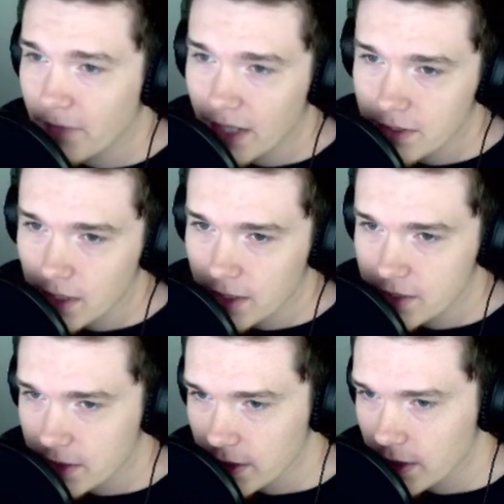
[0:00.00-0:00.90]
It's
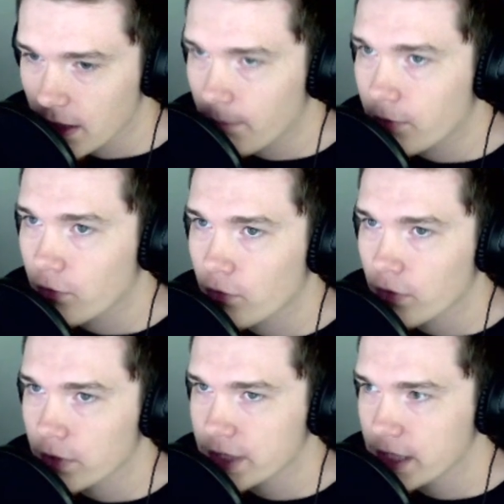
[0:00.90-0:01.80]
honestly a
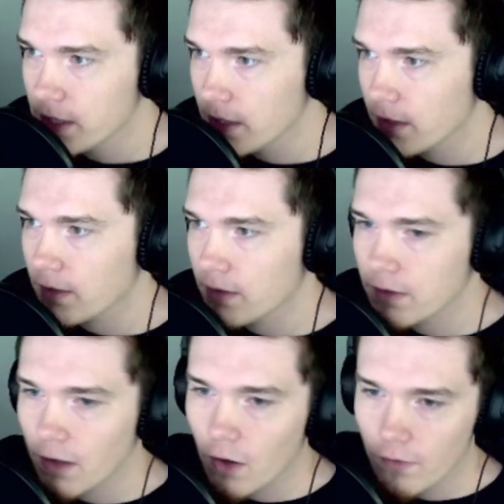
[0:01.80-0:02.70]
pretty
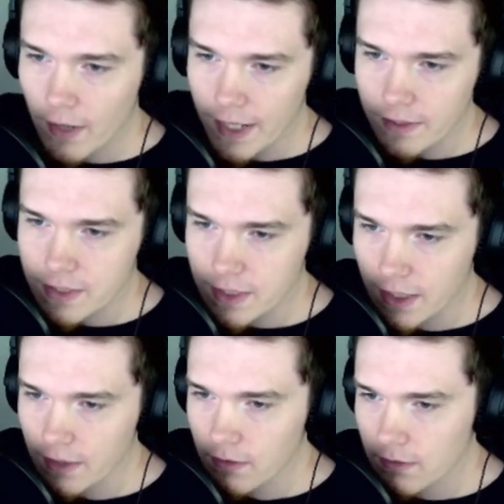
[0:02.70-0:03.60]
alright
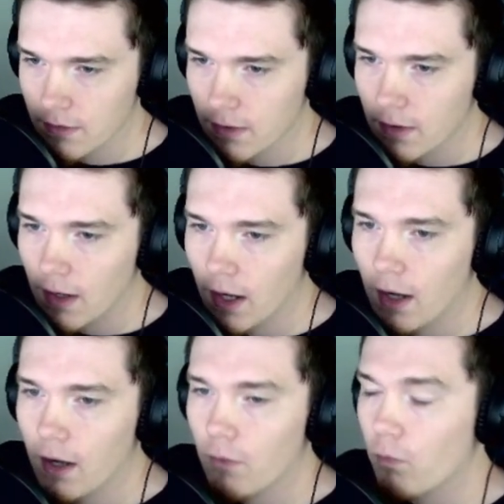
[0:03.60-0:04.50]
skin
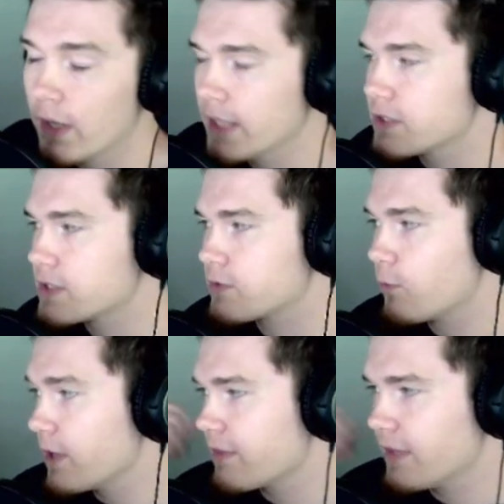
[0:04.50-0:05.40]
when it's
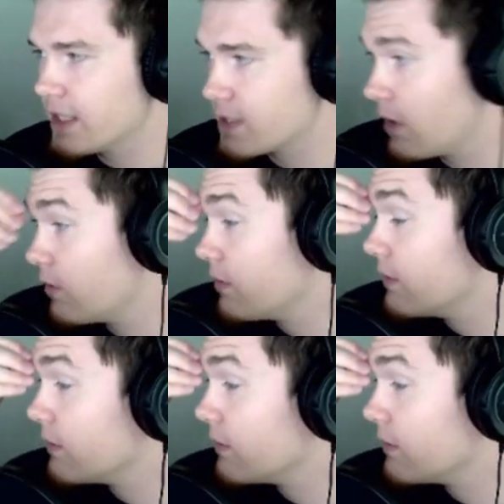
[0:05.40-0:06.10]
with its own